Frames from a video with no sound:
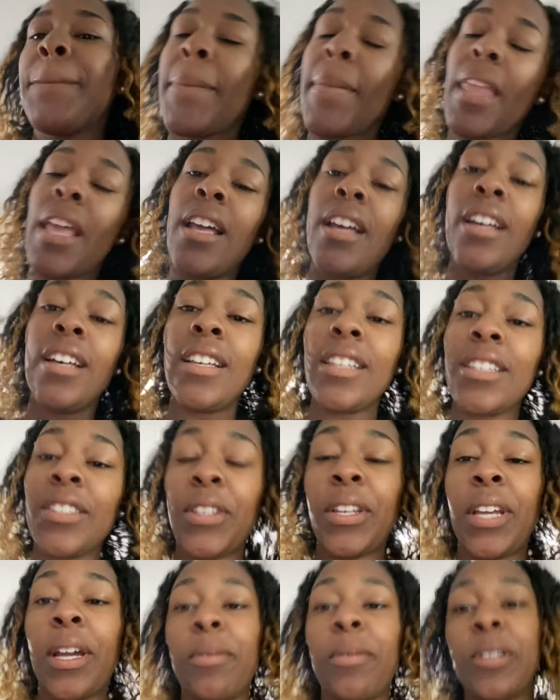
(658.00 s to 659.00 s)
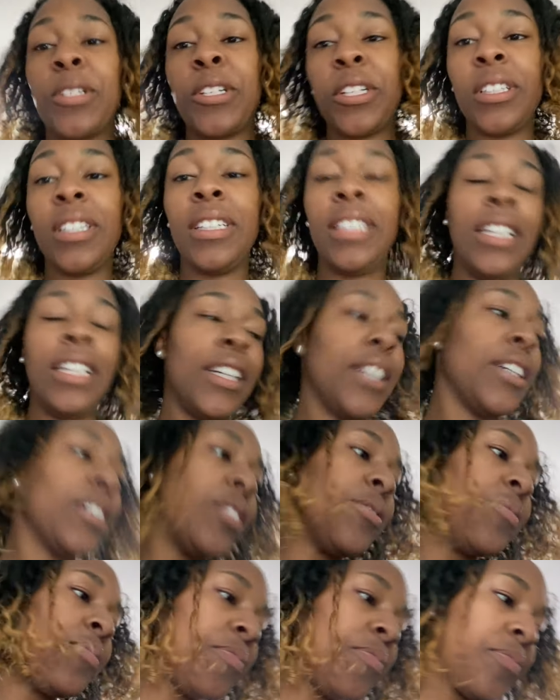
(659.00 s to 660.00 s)
Mm-hmm. So yeah, we're chilling here,
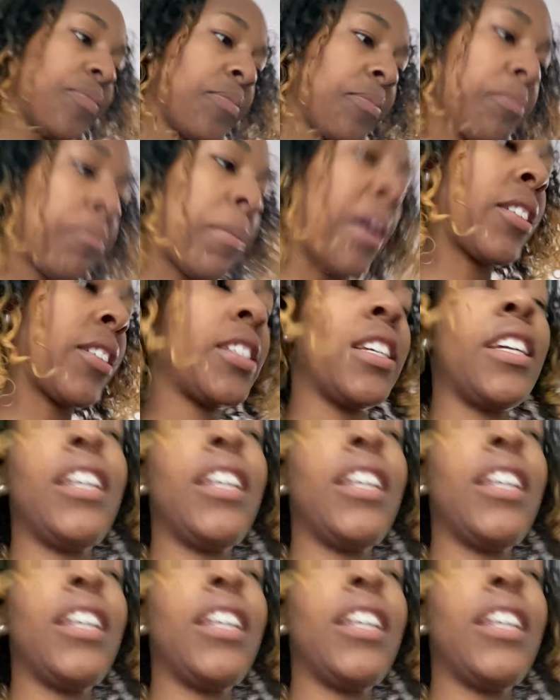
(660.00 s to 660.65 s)
about to